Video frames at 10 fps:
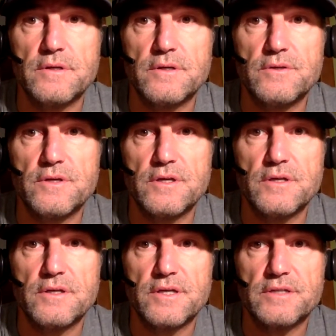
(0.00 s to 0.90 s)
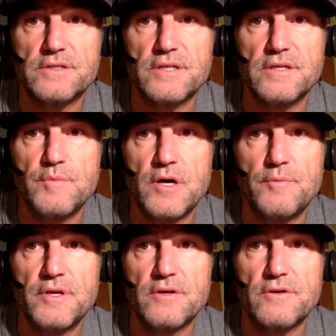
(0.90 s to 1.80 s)
You can, like I said, email
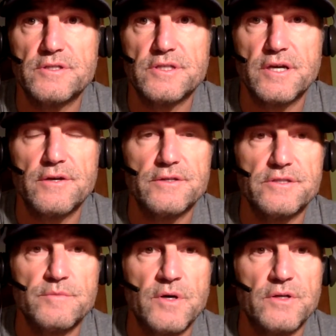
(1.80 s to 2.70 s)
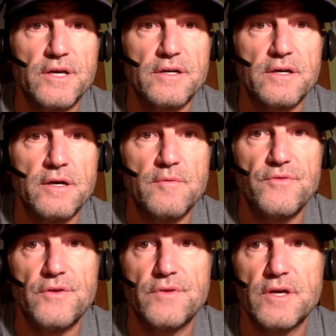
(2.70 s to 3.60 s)
me at crushingiron@gmail.com
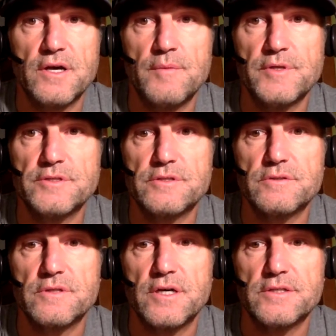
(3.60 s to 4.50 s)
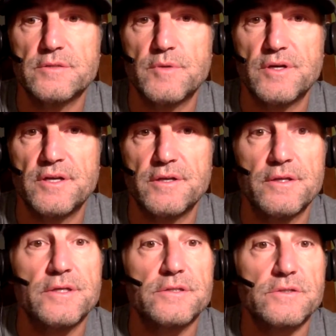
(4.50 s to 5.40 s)
if you have any comments or thoughts about any
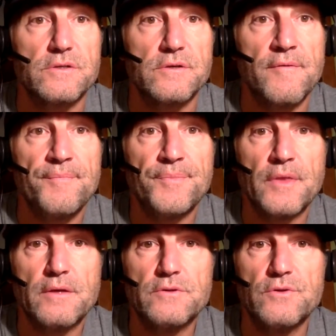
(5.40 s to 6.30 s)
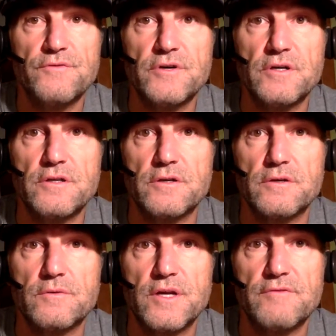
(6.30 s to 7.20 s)
of this or Louisville
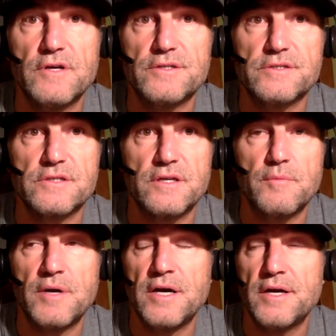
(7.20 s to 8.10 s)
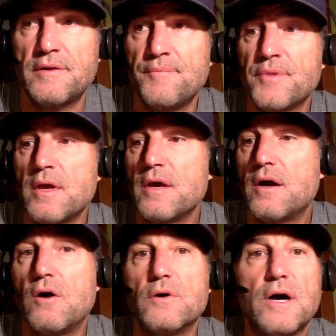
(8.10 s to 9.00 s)
or whatever else is on your mind.
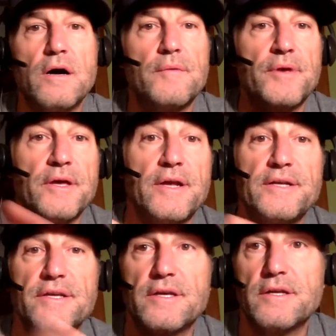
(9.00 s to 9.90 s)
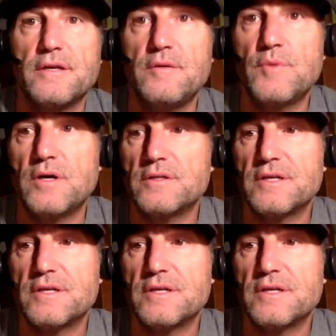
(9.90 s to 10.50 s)
Oh, and I did get an email.